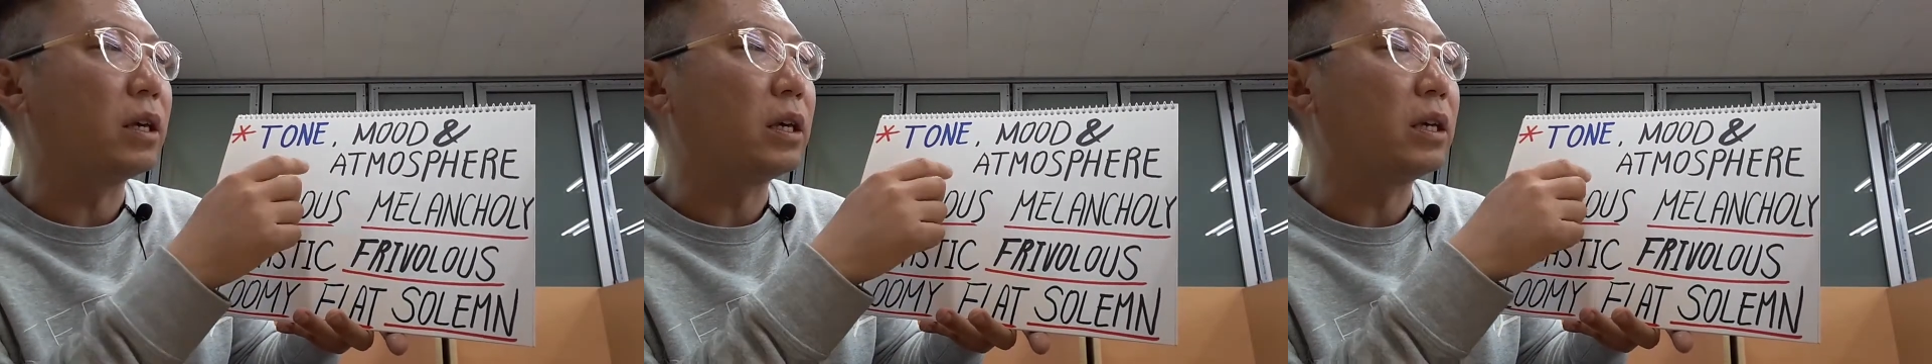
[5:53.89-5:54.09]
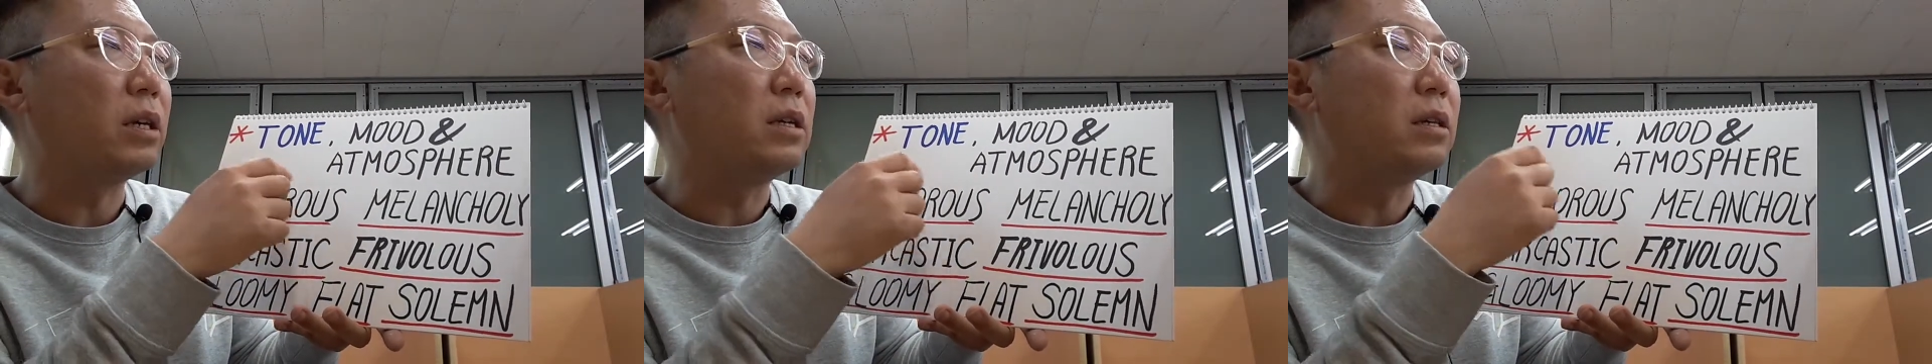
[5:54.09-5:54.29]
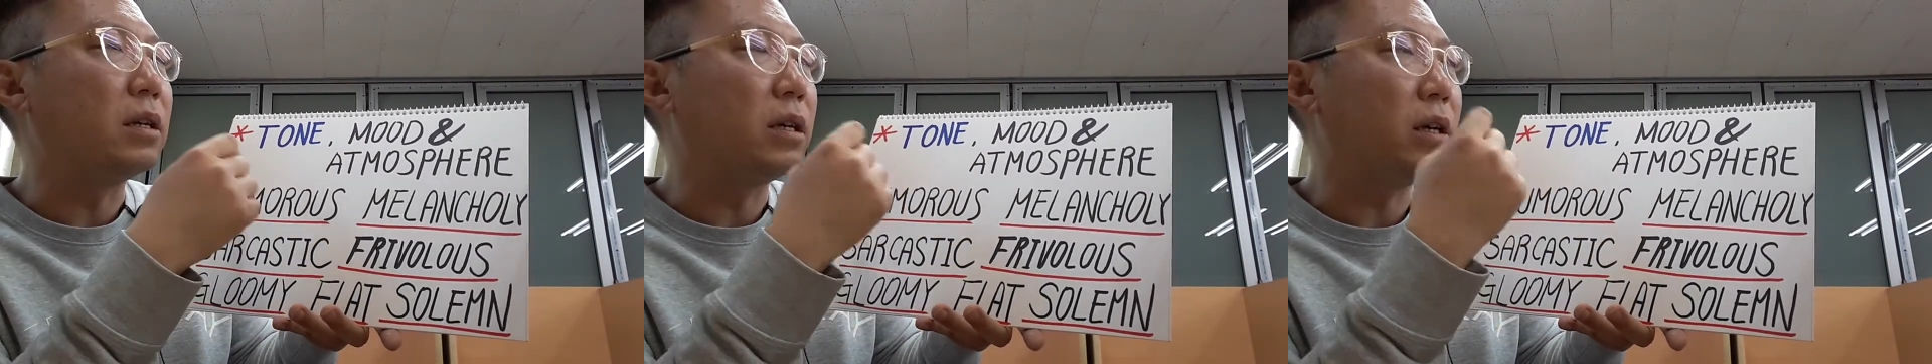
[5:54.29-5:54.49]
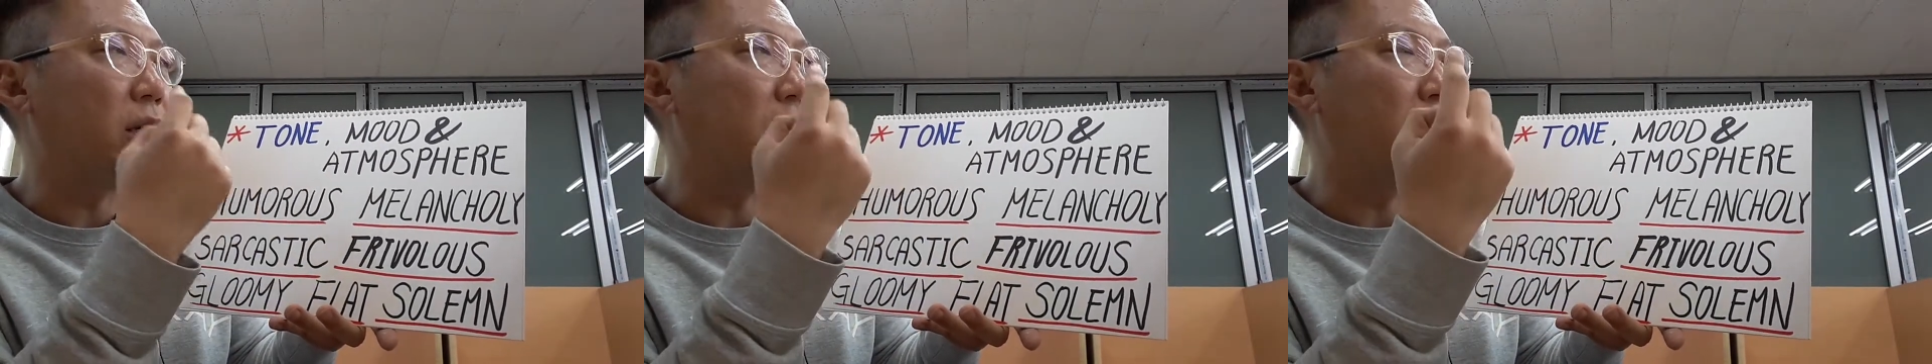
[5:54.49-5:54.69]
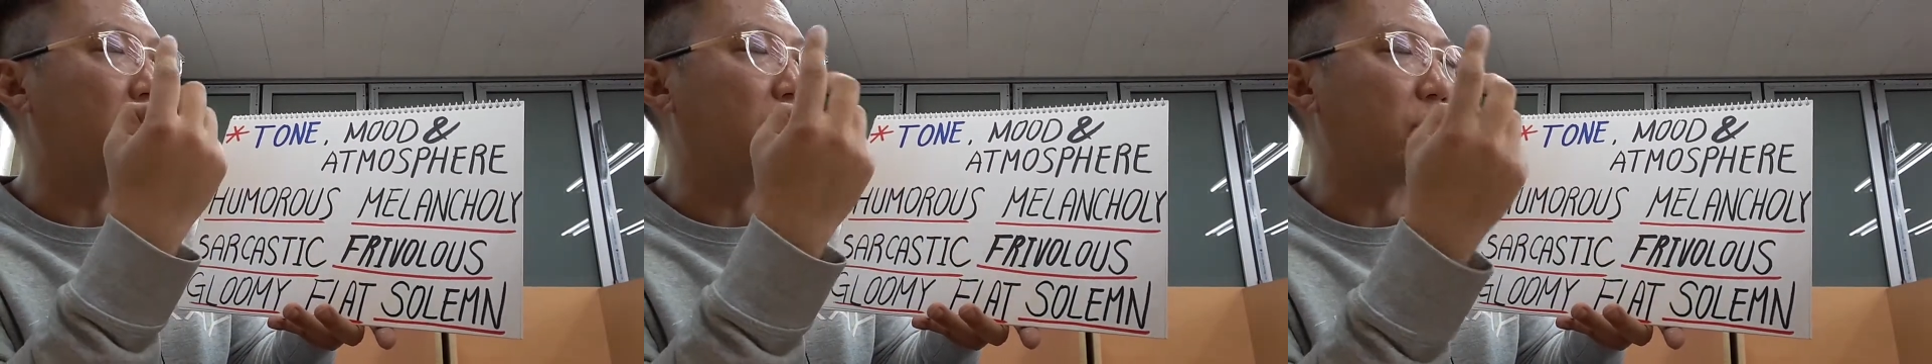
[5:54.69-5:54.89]

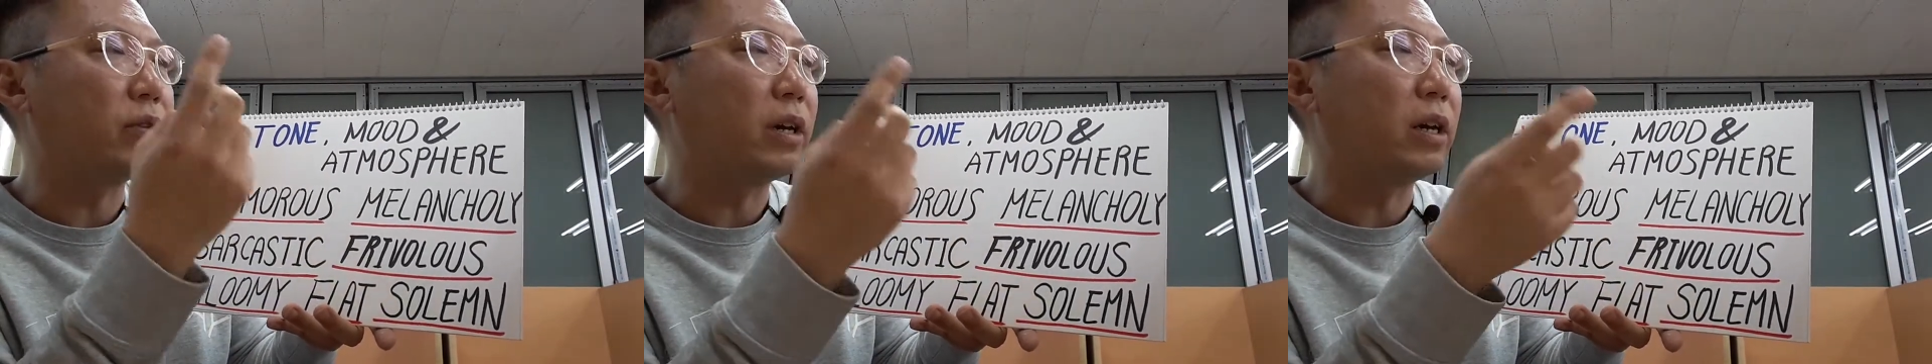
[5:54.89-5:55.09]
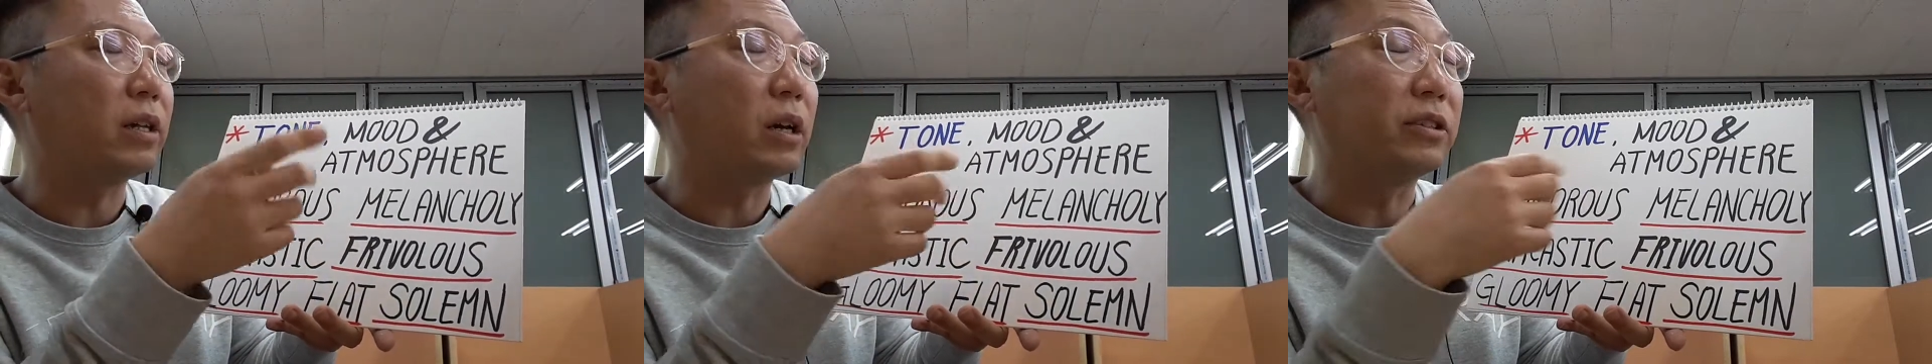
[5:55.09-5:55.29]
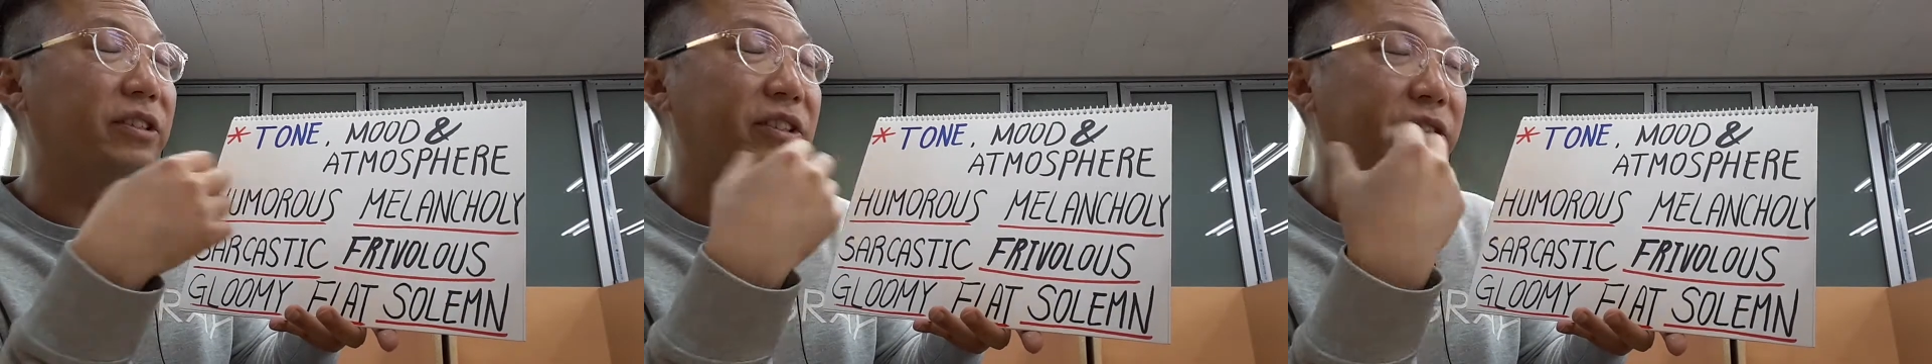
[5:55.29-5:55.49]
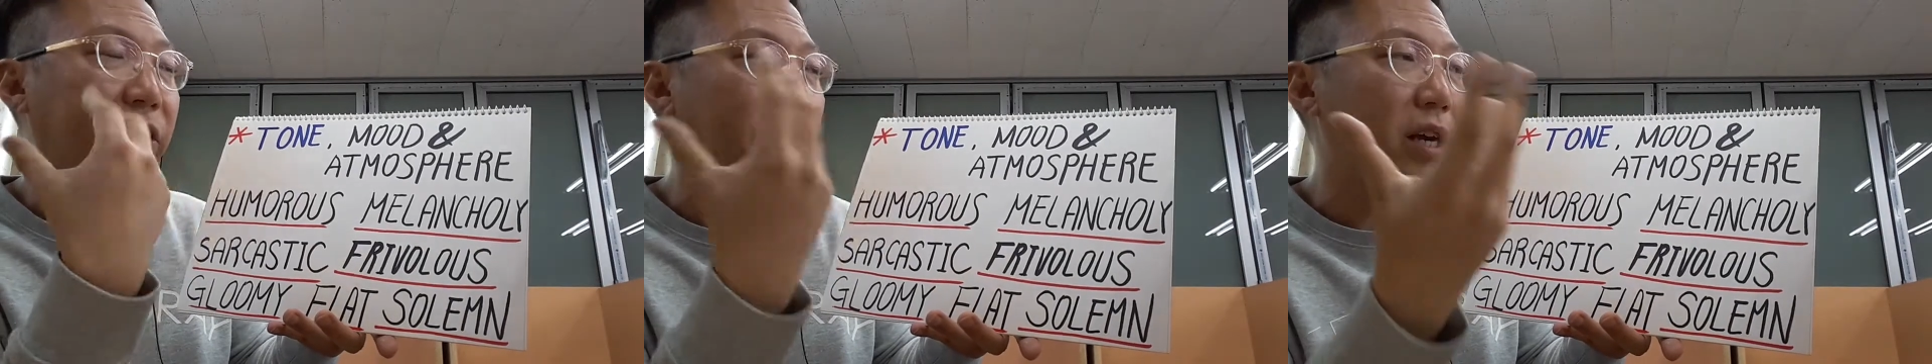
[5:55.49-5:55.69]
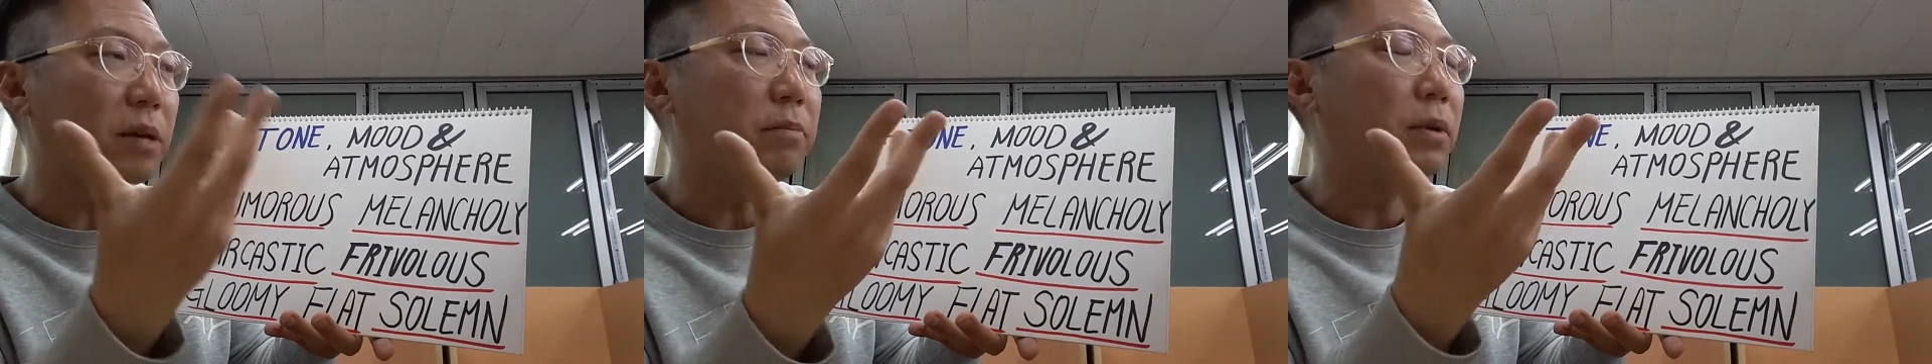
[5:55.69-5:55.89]
he create a
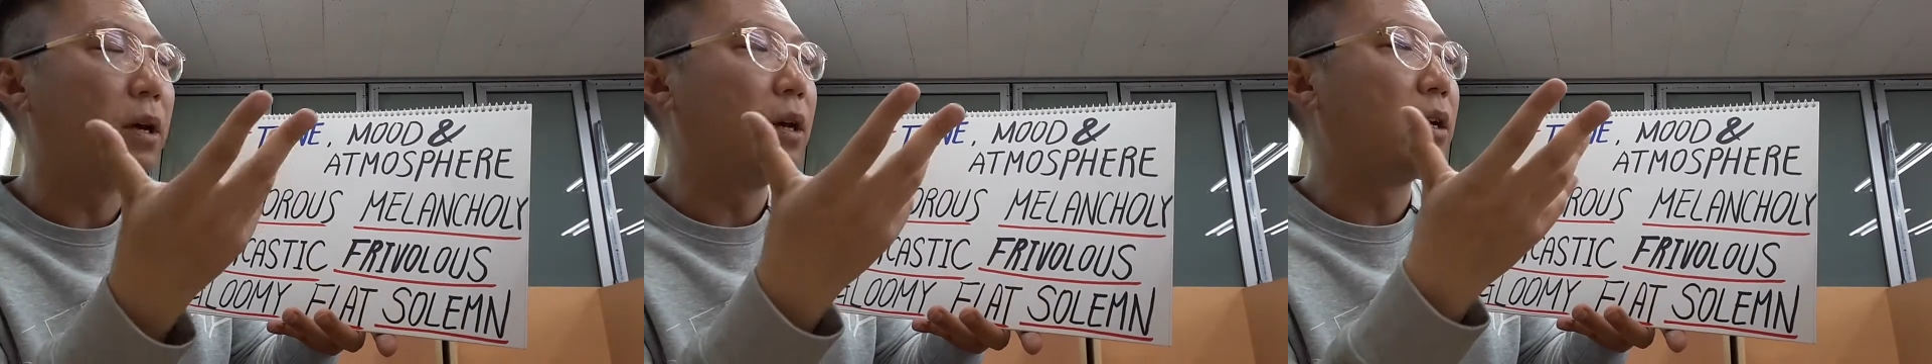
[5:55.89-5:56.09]
same